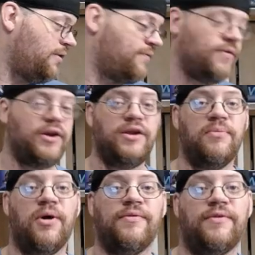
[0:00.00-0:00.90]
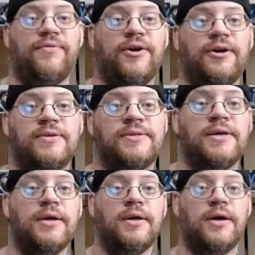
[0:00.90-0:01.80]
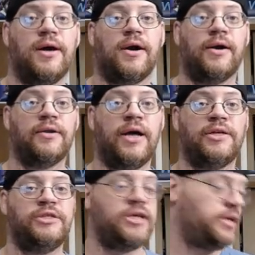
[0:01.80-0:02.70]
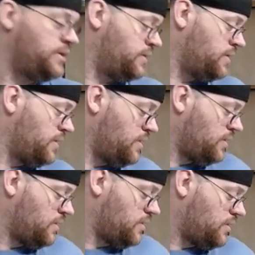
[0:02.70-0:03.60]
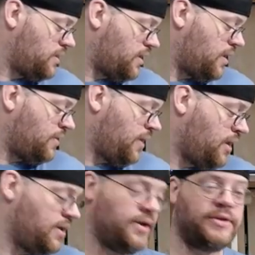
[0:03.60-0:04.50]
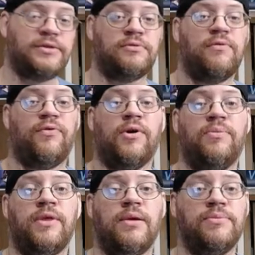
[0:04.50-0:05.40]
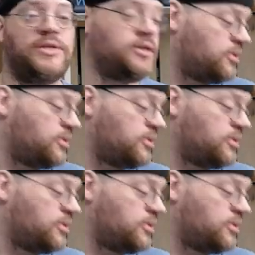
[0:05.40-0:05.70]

any Marvel fans uh, collection, and that is from the MCU.